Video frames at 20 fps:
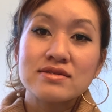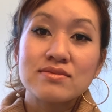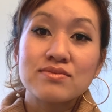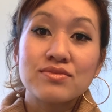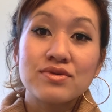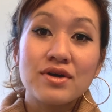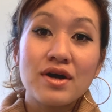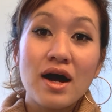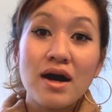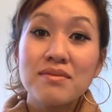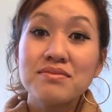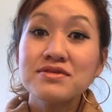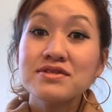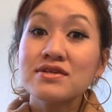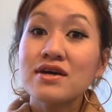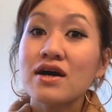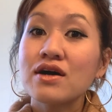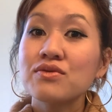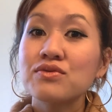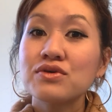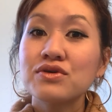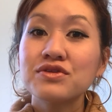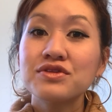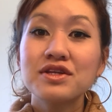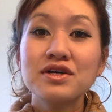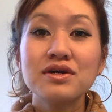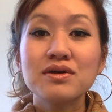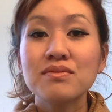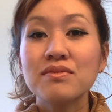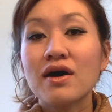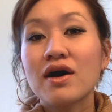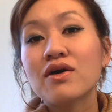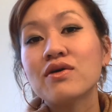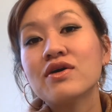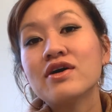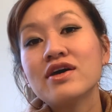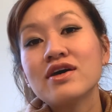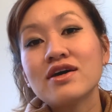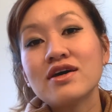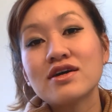and perhaps I will think about